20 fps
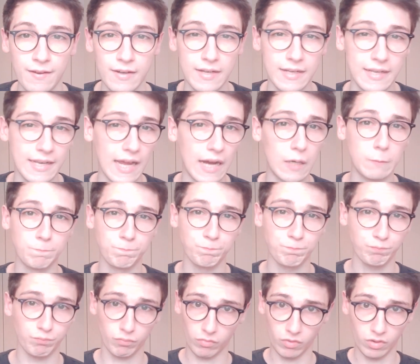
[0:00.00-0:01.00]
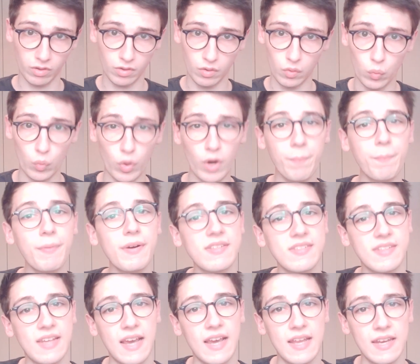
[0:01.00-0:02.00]
Now, WordPress
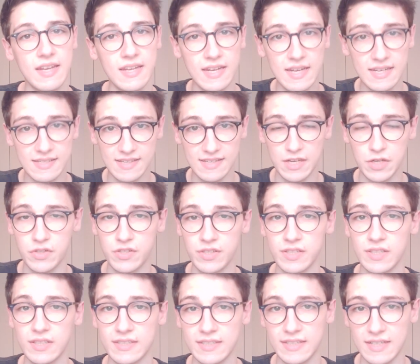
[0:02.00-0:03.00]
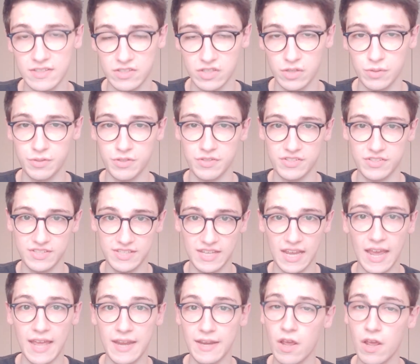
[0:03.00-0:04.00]
Scan is a utility that's going to
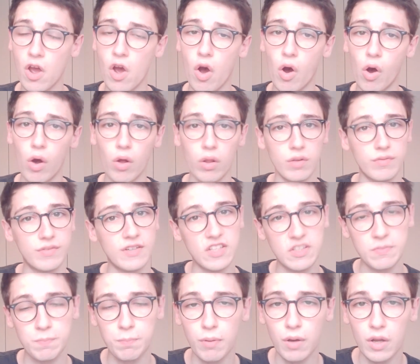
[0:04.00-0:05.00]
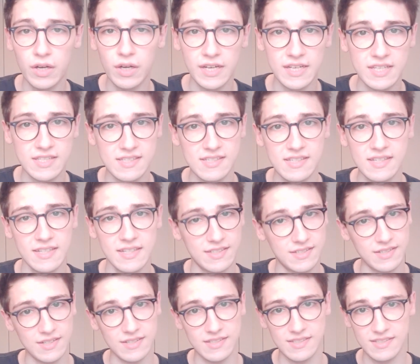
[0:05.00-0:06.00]
scan all of these plugins, it's
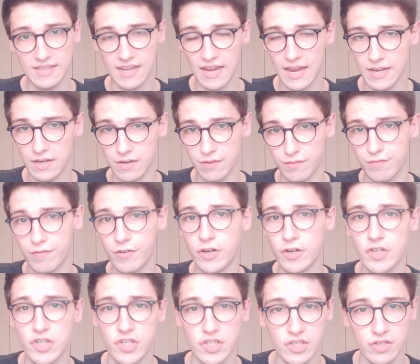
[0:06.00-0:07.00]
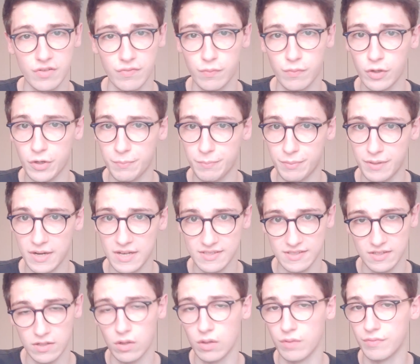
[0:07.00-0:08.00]
going to scan the versions of WordPress
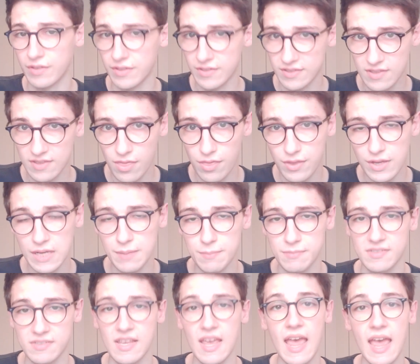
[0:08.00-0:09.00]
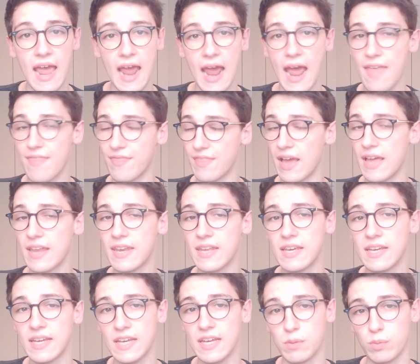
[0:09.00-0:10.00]
and all of these themes, and then
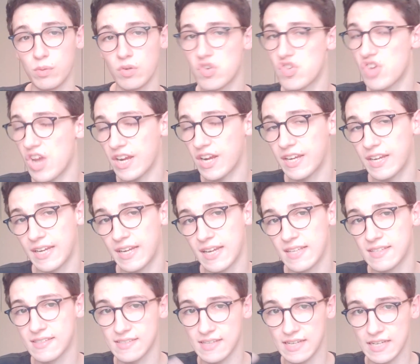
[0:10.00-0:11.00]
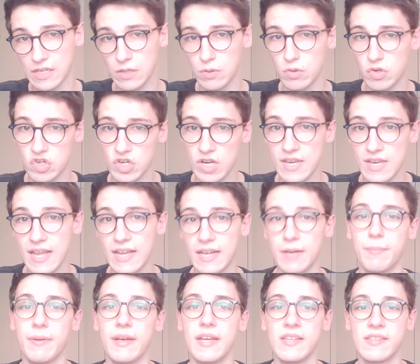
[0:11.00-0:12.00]
it will check against a huge
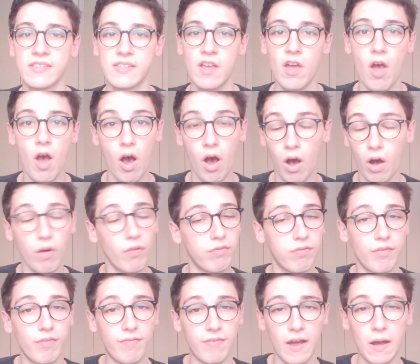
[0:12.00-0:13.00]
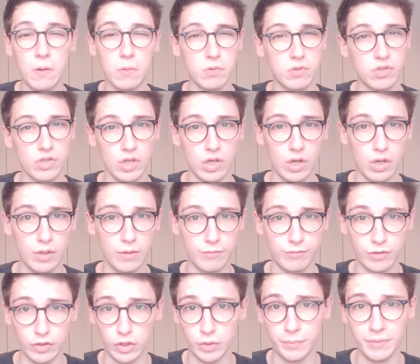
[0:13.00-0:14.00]
database of found
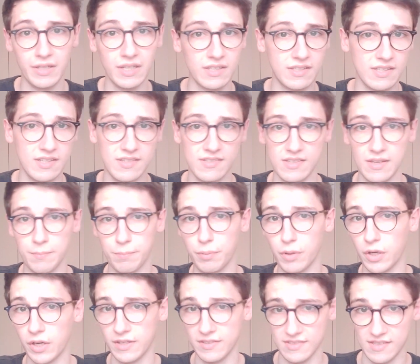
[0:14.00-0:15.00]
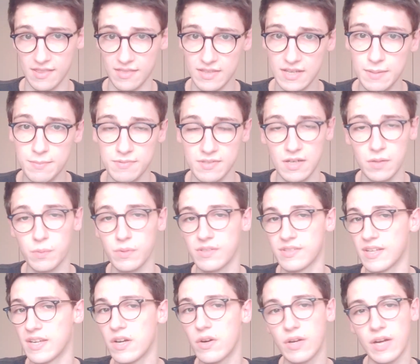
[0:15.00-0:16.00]
vulnerabilities in plugins and themes, and it will
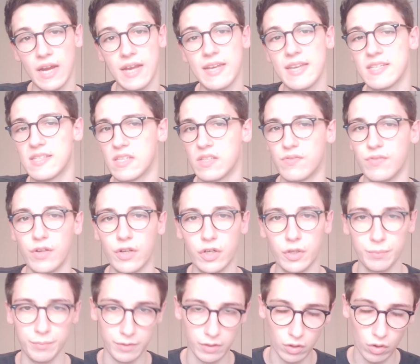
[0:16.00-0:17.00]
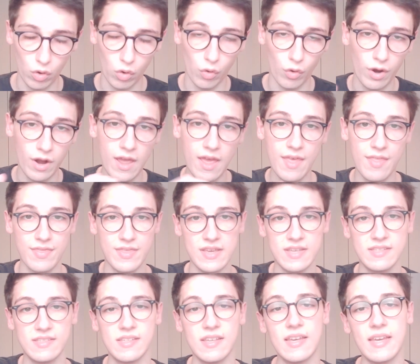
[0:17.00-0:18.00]
say, okay, this is vulnerable or
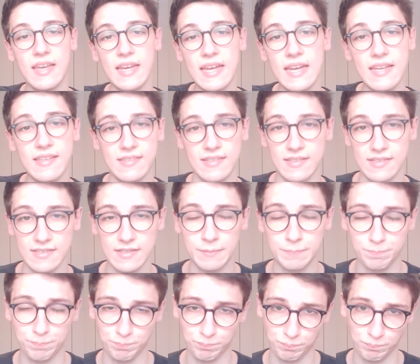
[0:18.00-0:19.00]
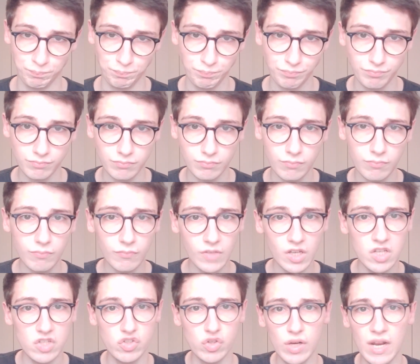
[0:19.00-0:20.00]
this isn't.
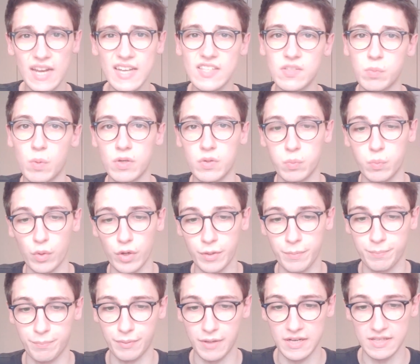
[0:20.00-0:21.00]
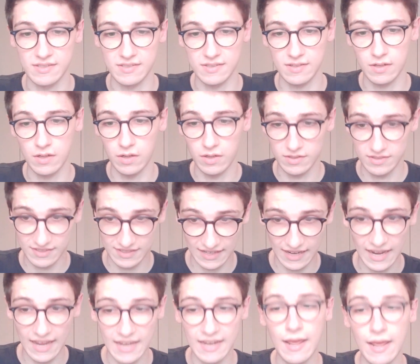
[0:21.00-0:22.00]
So that is what WordPress
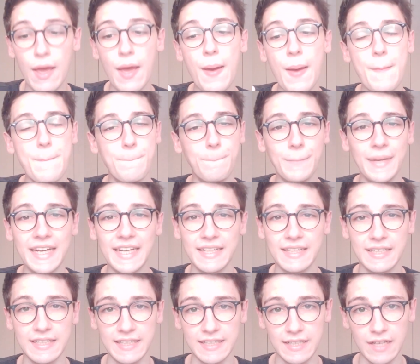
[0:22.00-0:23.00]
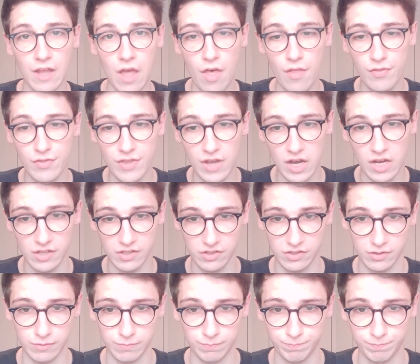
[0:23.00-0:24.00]
Scan mainly does.